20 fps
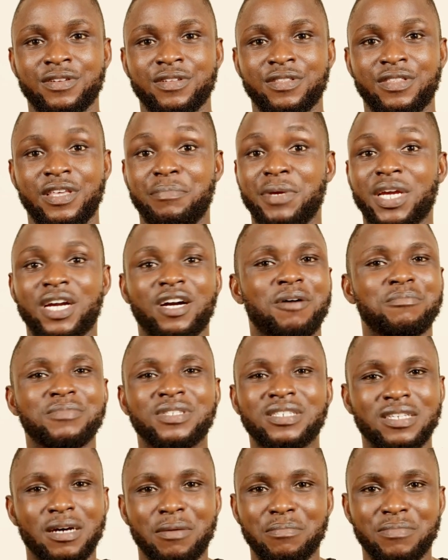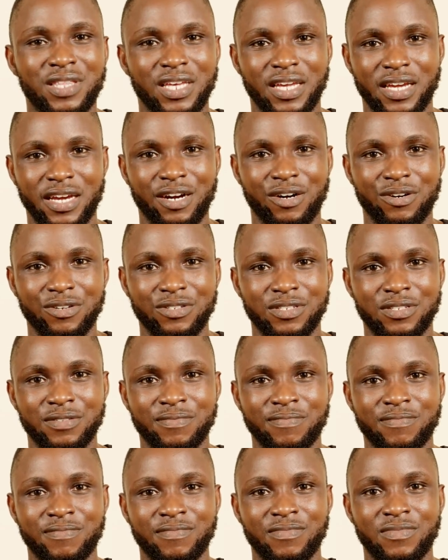they become something else.
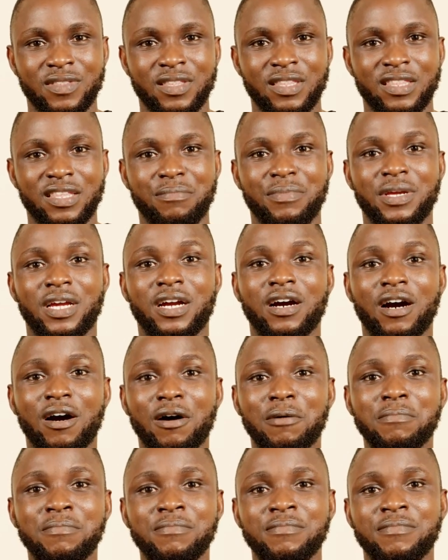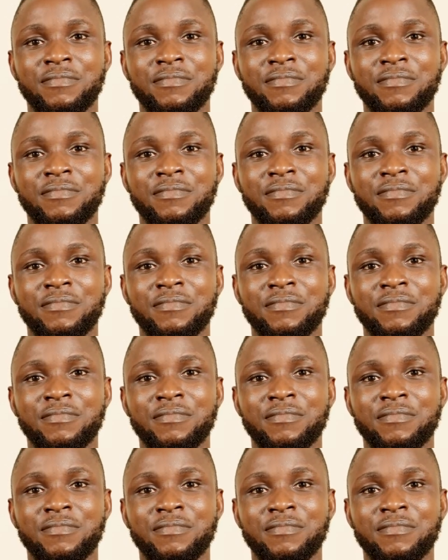They become